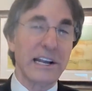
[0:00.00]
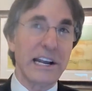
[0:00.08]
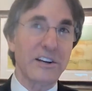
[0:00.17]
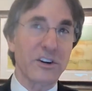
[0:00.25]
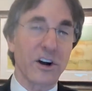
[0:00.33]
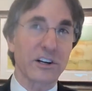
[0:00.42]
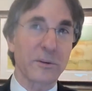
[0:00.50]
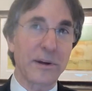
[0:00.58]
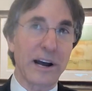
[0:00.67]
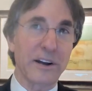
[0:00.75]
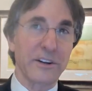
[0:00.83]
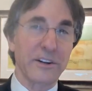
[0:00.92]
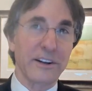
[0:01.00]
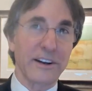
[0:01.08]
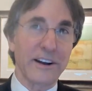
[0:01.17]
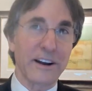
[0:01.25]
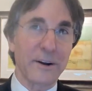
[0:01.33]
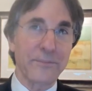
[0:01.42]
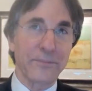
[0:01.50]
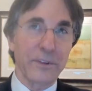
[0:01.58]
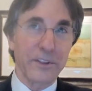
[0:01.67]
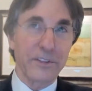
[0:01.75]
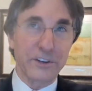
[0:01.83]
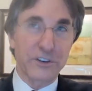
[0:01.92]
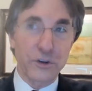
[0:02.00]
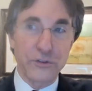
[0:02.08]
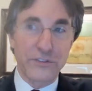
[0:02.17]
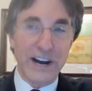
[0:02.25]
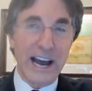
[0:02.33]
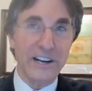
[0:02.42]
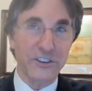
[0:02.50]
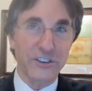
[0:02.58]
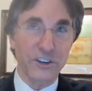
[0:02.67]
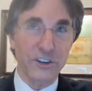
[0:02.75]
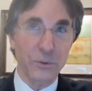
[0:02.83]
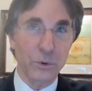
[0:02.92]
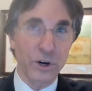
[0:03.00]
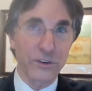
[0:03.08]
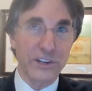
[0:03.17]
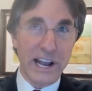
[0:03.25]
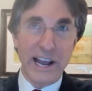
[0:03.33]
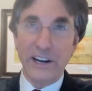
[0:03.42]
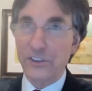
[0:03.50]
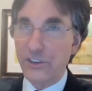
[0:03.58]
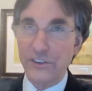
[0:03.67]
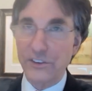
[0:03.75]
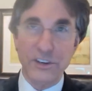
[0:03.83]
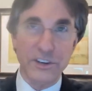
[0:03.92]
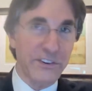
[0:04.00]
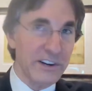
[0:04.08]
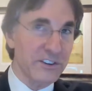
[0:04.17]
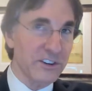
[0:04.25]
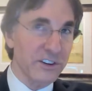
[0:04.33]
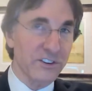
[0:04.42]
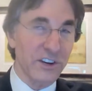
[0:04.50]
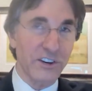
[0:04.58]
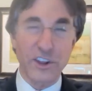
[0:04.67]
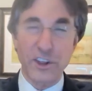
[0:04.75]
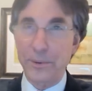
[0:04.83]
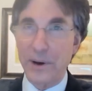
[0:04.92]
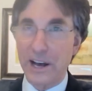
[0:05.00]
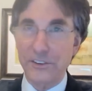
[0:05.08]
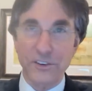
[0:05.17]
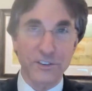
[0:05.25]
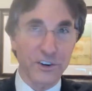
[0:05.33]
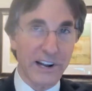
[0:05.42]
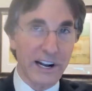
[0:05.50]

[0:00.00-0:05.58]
he talked about um, the two vices were the excess and deficiencies of the positives or